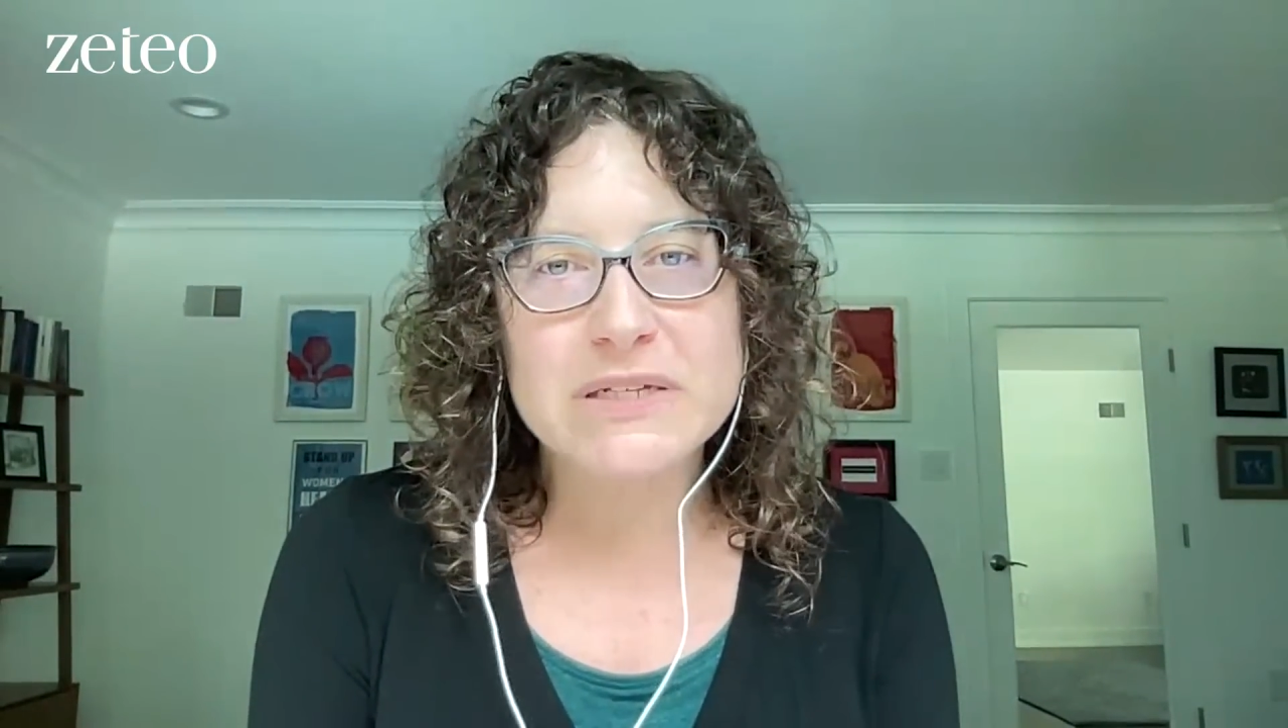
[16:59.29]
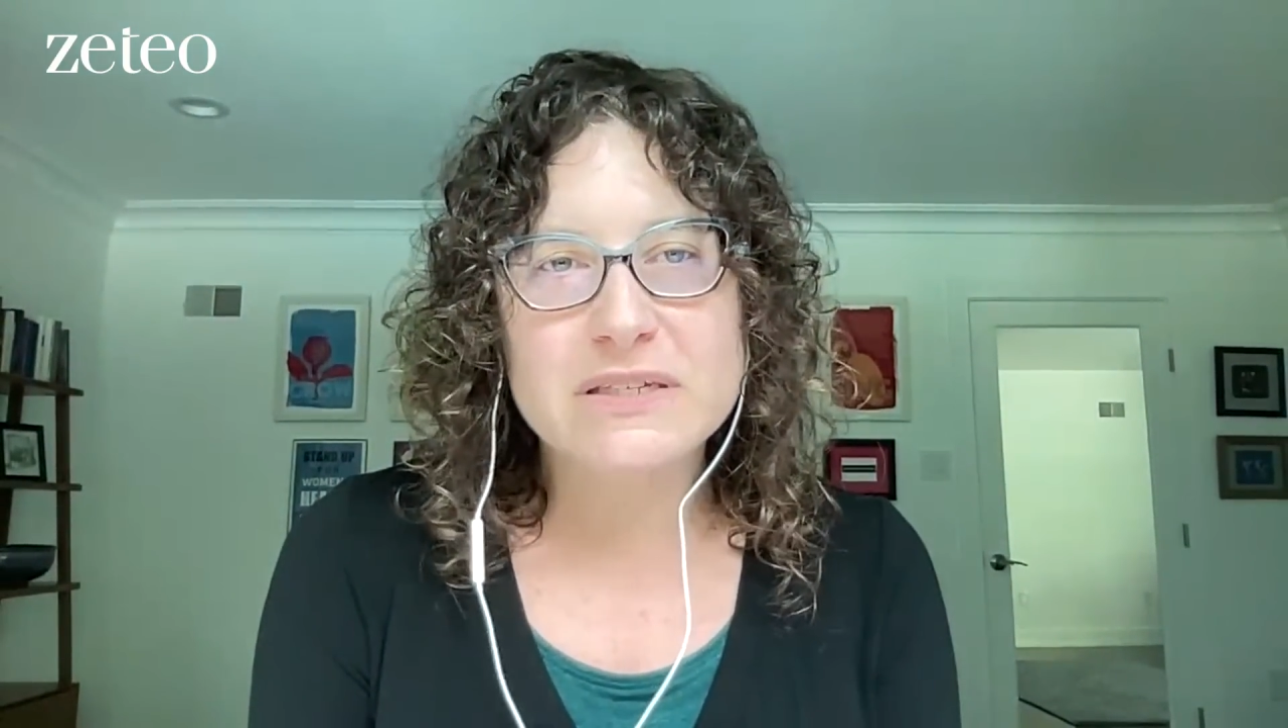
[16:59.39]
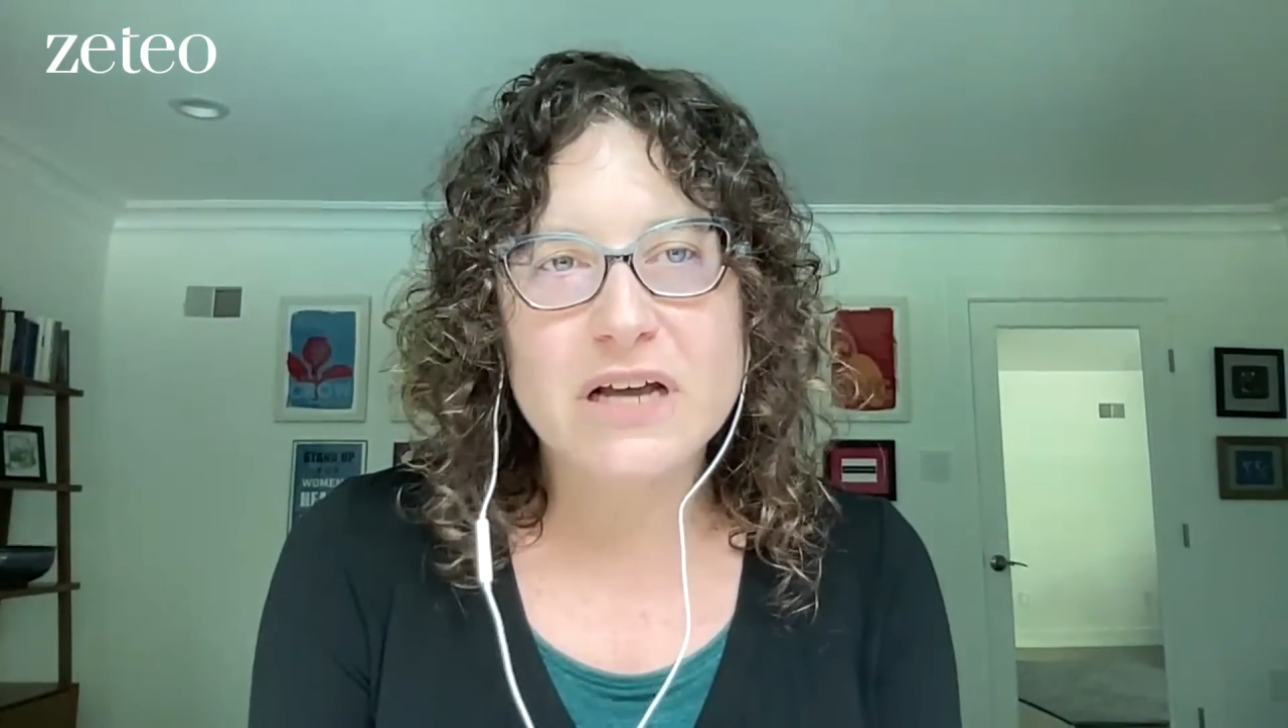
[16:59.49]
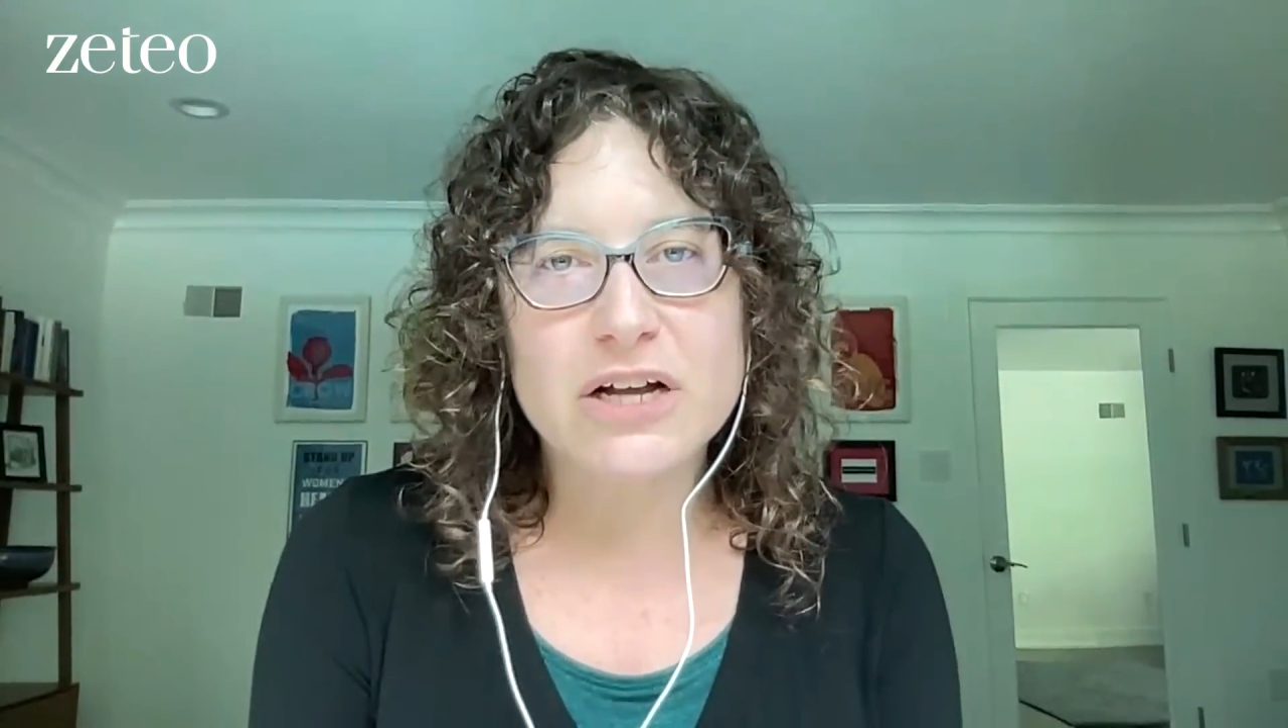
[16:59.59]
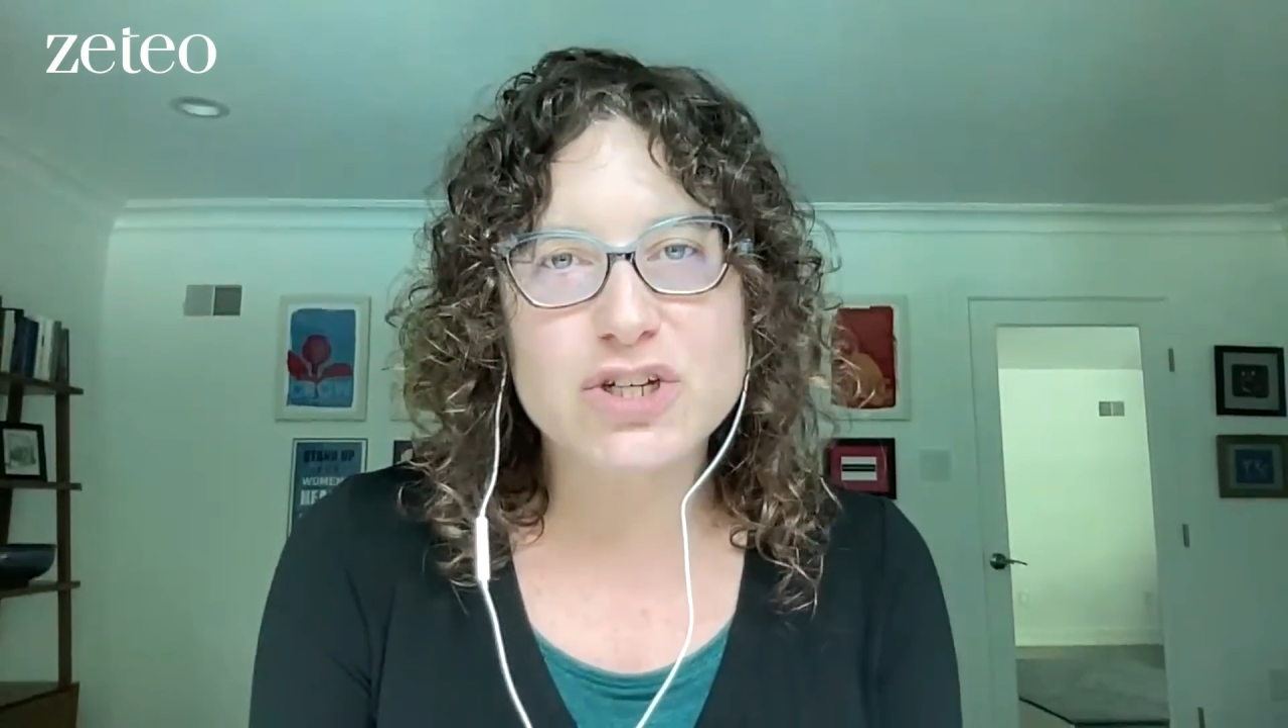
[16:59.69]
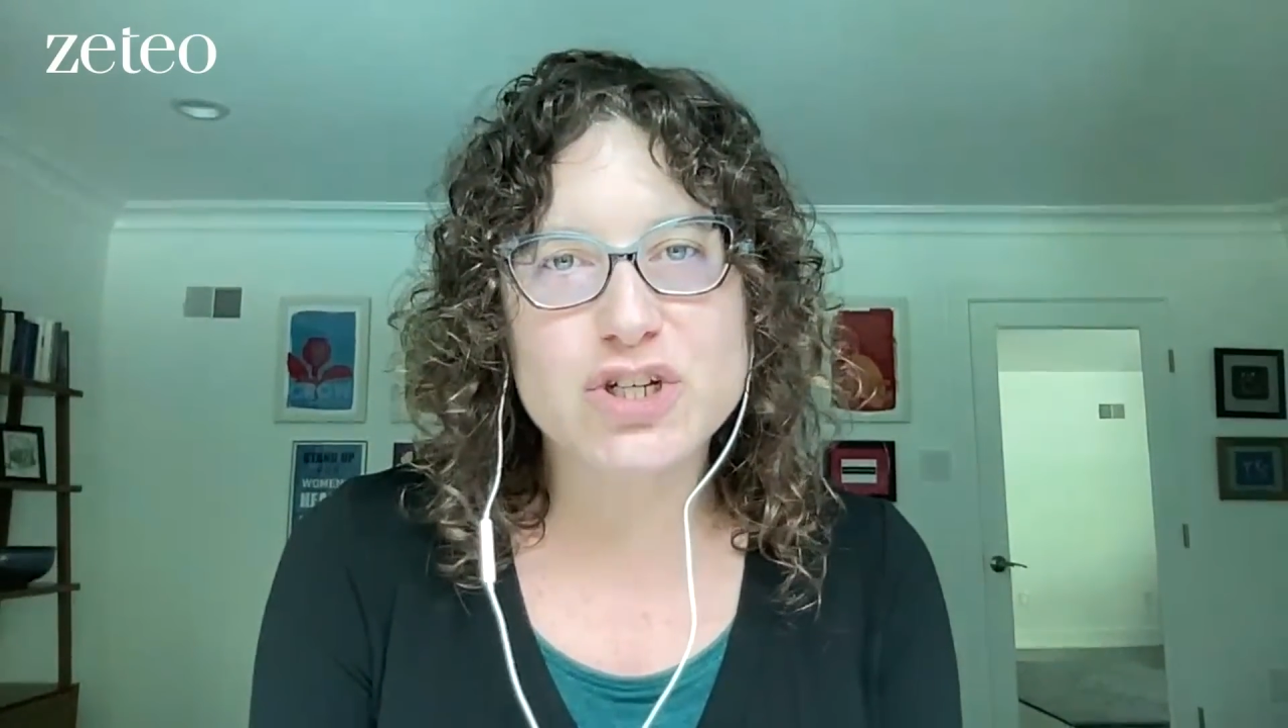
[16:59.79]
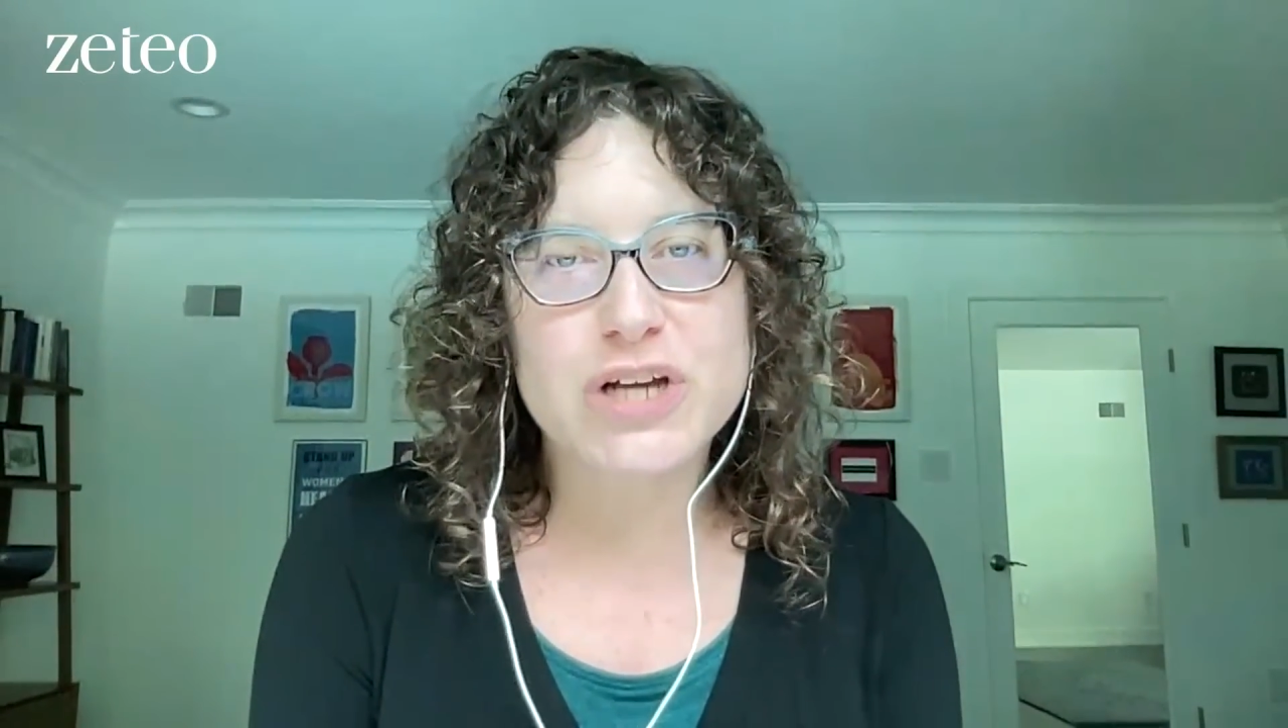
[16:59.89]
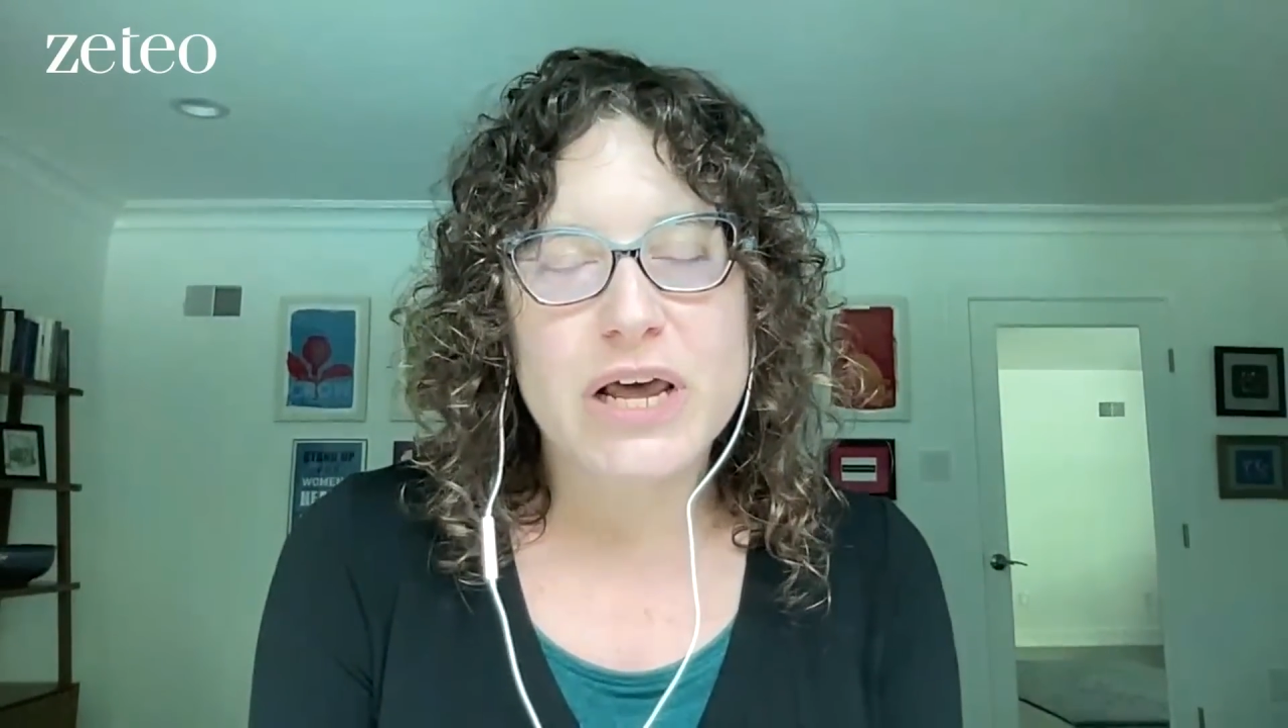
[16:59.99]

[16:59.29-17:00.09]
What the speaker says: such